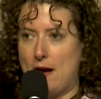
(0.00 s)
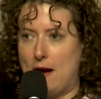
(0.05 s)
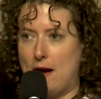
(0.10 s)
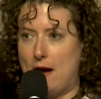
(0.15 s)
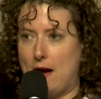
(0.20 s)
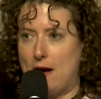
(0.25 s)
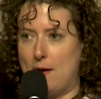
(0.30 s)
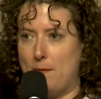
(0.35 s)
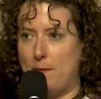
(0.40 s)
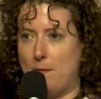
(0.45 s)

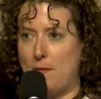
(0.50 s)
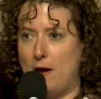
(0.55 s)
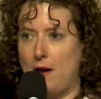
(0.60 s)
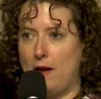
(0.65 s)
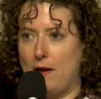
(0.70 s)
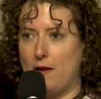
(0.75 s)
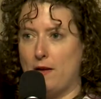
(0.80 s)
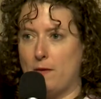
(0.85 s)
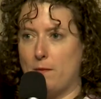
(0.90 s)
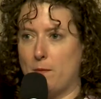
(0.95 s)

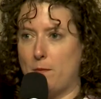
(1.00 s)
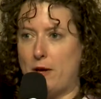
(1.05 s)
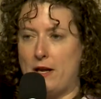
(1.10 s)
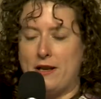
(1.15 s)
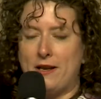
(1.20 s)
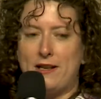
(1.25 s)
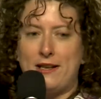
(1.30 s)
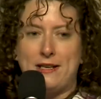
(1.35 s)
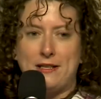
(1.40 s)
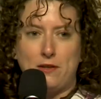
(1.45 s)

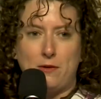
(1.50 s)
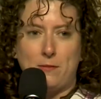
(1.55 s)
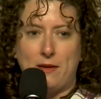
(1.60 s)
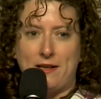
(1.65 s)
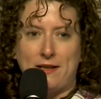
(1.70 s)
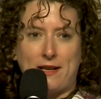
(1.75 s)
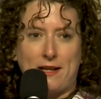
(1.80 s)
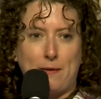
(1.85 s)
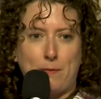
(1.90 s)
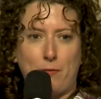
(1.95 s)
but it still
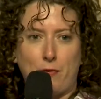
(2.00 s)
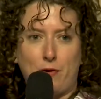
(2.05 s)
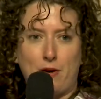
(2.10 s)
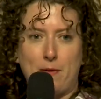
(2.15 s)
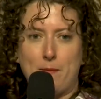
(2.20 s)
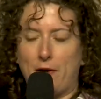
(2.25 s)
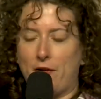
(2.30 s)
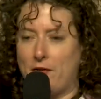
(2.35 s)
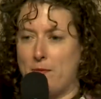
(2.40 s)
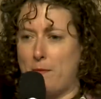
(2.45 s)
means it's
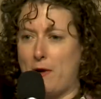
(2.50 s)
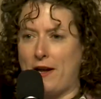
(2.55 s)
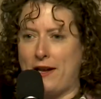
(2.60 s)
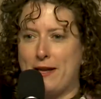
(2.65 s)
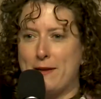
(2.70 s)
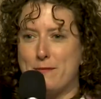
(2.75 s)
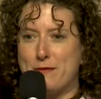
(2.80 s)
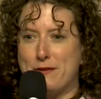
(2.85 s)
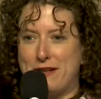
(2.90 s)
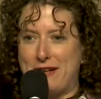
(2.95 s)
pretty much
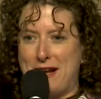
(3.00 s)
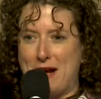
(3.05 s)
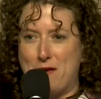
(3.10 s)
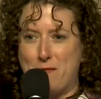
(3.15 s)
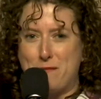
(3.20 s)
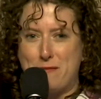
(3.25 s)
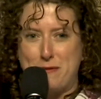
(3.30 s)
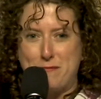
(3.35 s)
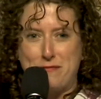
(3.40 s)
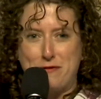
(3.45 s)
impossible to
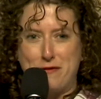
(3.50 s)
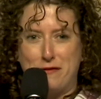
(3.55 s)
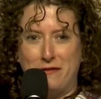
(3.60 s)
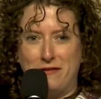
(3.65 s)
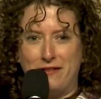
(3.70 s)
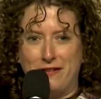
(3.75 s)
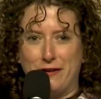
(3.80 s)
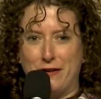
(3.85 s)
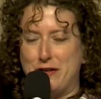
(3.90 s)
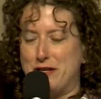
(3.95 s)
count
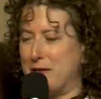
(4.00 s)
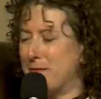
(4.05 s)
people. They're a